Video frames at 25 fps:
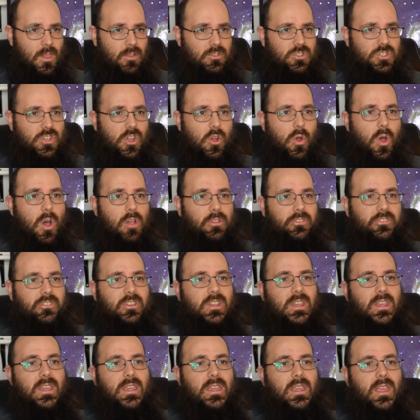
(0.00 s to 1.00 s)
So I'll
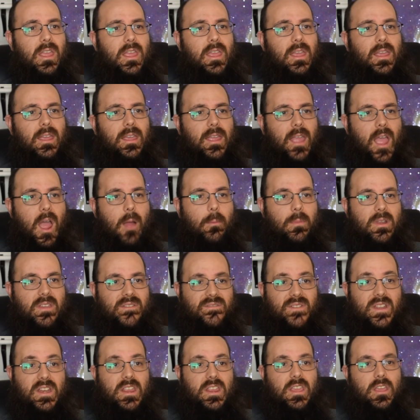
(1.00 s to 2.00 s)
see how
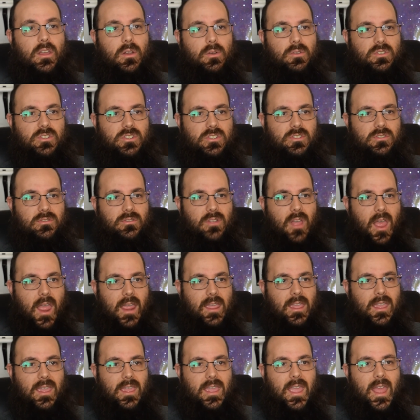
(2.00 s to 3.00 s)
many videos
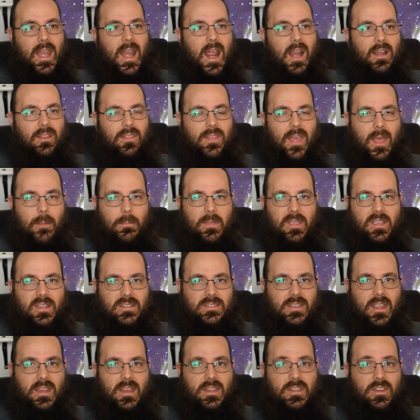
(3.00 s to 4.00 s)
I can get out of that,
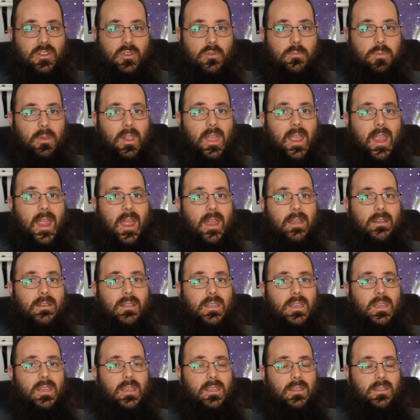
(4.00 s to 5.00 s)
because I do plan,